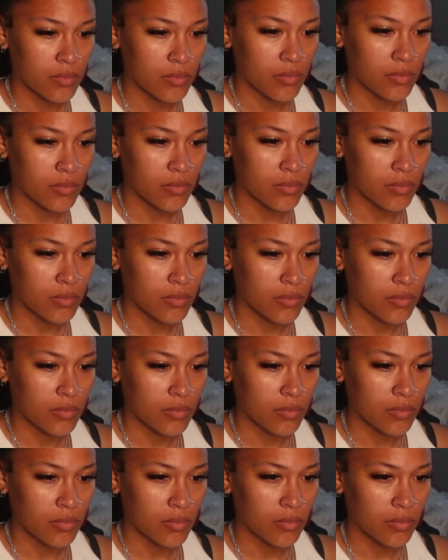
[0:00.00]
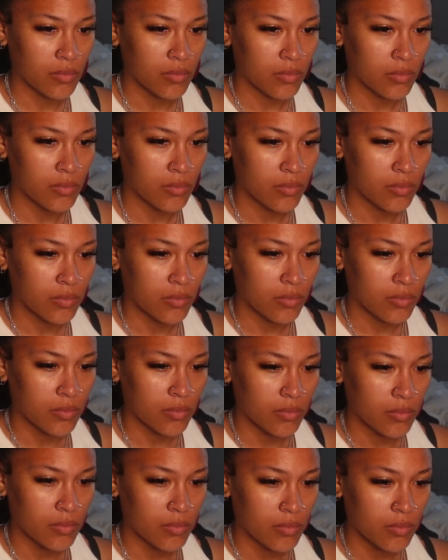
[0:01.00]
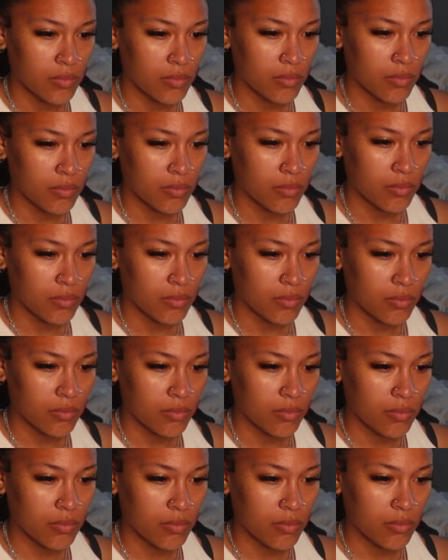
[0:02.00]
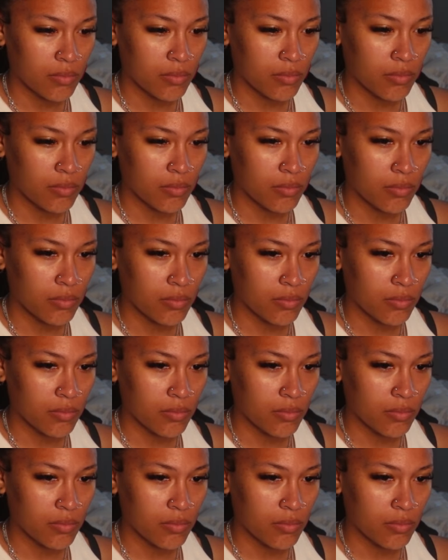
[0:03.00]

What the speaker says: This person isn't speaking.